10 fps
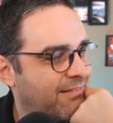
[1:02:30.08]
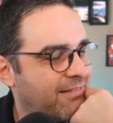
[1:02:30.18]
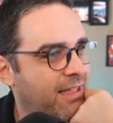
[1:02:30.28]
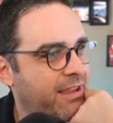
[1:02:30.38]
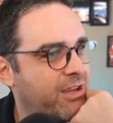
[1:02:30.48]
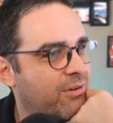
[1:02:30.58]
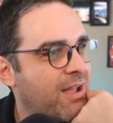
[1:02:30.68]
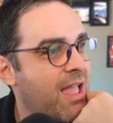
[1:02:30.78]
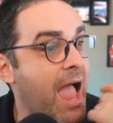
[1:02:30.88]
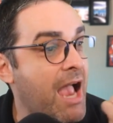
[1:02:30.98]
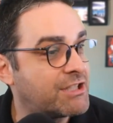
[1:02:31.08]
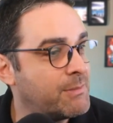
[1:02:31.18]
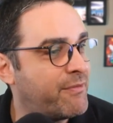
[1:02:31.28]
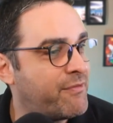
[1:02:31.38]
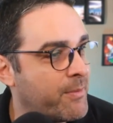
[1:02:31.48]
Thank you. Actually,
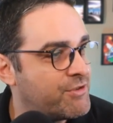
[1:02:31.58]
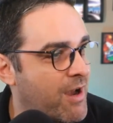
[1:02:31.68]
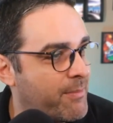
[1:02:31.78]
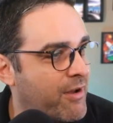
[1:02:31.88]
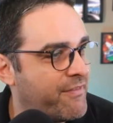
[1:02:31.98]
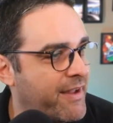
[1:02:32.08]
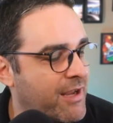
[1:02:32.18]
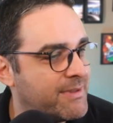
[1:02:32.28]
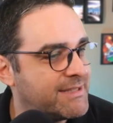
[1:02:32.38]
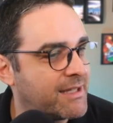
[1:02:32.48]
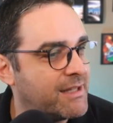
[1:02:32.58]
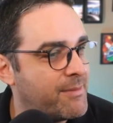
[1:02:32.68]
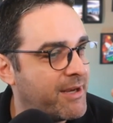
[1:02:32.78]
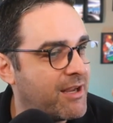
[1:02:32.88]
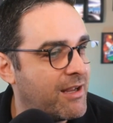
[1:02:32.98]
before we drop off, hang on one second. Let me
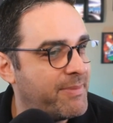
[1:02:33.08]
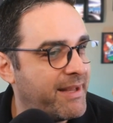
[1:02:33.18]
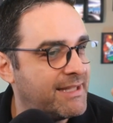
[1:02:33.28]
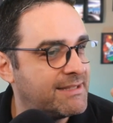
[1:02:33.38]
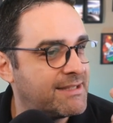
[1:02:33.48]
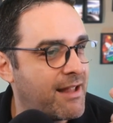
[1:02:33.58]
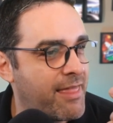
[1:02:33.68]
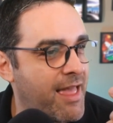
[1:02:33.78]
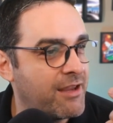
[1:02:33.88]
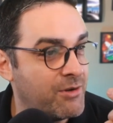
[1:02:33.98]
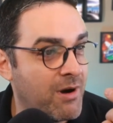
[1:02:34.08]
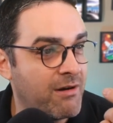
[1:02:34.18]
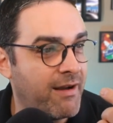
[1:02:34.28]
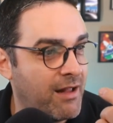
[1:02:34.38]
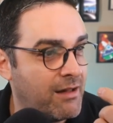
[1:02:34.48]
cut and paste that
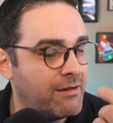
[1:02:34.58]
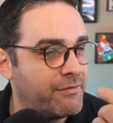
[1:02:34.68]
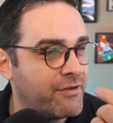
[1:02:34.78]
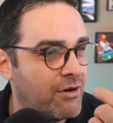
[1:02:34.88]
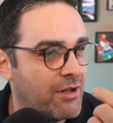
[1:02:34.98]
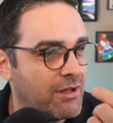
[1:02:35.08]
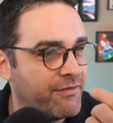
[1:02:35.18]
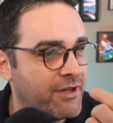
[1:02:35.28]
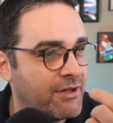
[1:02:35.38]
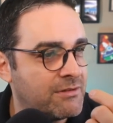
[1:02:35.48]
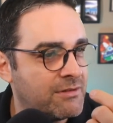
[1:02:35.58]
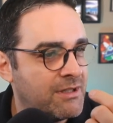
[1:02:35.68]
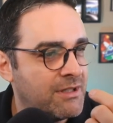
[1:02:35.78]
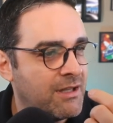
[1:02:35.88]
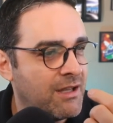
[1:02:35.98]
URL for all of you.
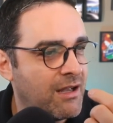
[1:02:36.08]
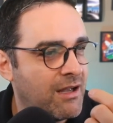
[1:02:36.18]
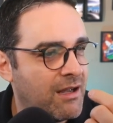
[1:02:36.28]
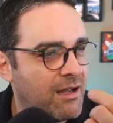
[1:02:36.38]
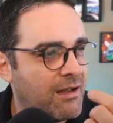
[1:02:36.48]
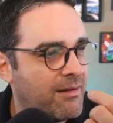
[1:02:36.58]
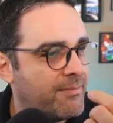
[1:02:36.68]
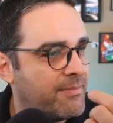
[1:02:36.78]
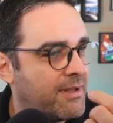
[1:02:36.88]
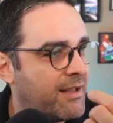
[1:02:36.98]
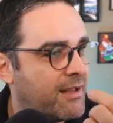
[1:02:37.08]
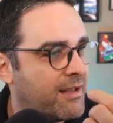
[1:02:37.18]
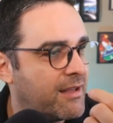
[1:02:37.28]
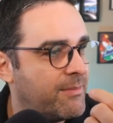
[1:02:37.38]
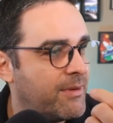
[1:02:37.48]

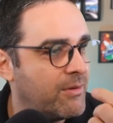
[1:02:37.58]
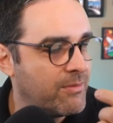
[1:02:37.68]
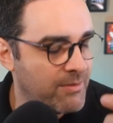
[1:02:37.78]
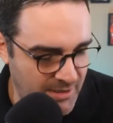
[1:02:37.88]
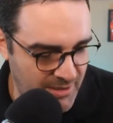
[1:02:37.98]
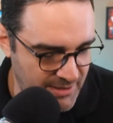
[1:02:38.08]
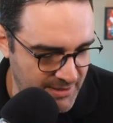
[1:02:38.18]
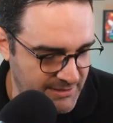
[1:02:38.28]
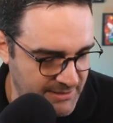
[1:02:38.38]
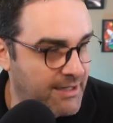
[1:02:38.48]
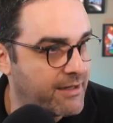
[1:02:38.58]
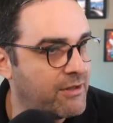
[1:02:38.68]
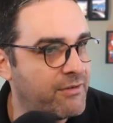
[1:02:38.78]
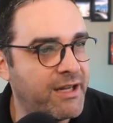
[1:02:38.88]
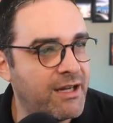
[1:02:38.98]
Give me 1 second
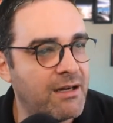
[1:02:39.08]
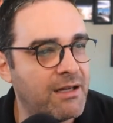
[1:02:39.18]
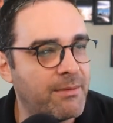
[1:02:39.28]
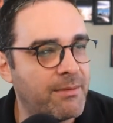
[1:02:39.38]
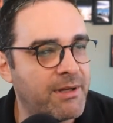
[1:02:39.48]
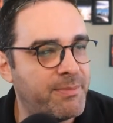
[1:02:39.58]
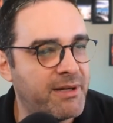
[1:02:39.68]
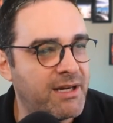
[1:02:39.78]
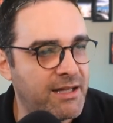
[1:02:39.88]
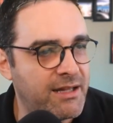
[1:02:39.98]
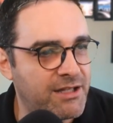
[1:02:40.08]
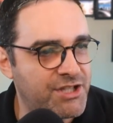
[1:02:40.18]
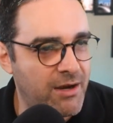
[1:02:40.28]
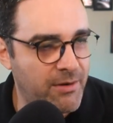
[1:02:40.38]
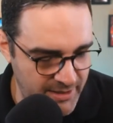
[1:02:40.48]
over here. I'm going to put it in the
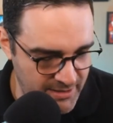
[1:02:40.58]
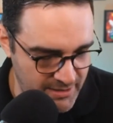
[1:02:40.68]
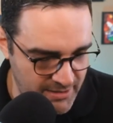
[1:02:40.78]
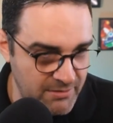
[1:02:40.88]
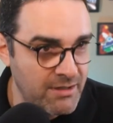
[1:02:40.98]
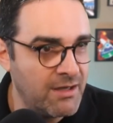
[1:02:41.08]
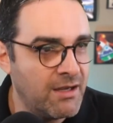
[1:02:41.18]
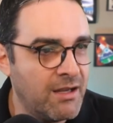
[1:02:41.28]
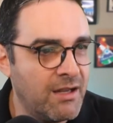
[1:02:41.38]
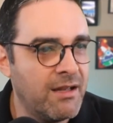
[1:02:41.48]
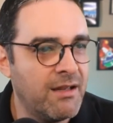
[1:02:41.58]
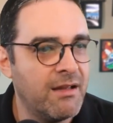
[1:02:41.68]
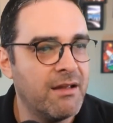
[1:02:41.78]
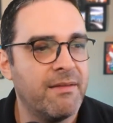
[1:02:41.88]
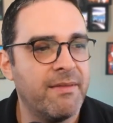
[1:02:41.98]
chat window.
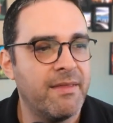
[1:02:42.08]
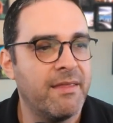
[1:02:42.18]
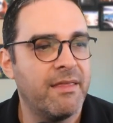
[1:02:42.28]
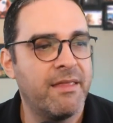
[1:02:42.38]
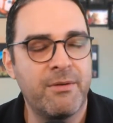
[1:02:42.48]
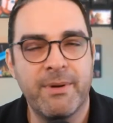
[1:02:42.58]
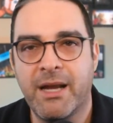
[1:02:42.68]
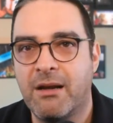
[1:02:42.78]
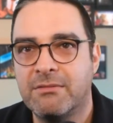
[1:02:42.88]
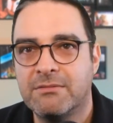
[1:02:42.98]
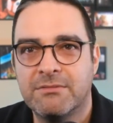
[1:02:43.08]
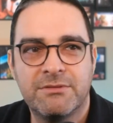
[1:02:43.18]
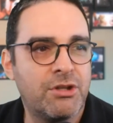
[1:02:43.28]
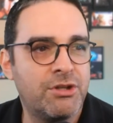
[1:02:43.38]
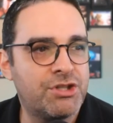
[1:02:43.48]
There we go. So
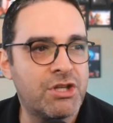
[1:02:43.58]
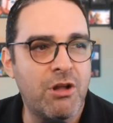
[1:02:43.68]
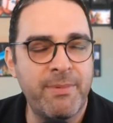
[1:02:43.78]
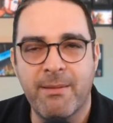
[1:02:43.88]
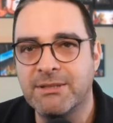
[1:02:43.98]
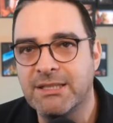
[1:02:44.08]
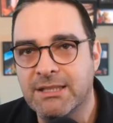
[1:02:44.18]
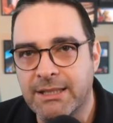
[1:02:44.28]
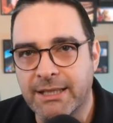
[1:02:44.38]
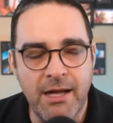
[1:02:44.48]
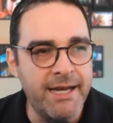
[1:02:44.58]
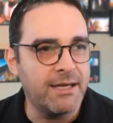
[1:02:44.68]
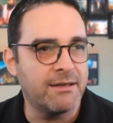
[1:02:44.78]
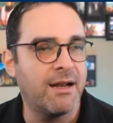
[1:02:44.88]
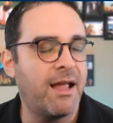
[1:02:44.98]
you should all be able to click on
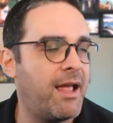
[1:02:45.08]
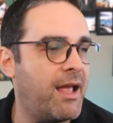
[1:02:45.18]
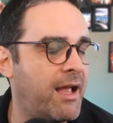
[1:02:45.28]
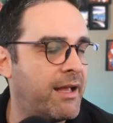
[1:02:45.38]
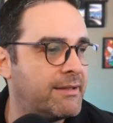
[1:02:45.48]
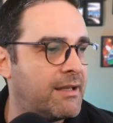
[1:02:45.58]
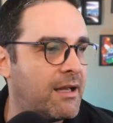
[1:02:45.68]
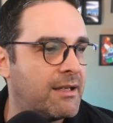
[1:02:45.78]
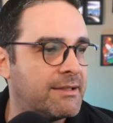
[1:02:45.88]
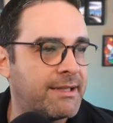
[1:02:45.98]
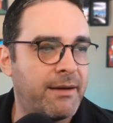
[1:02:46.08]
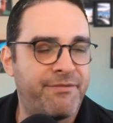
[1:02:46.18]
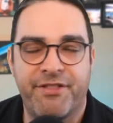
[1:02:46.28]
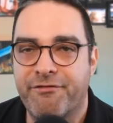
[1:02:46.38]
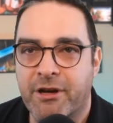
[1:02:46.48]
it and sign up for
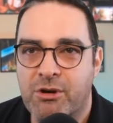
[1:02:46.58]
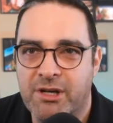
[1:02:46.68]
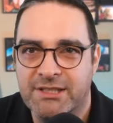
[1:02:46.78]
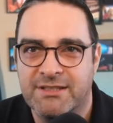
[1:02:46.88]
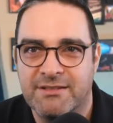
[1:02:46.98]
the free course.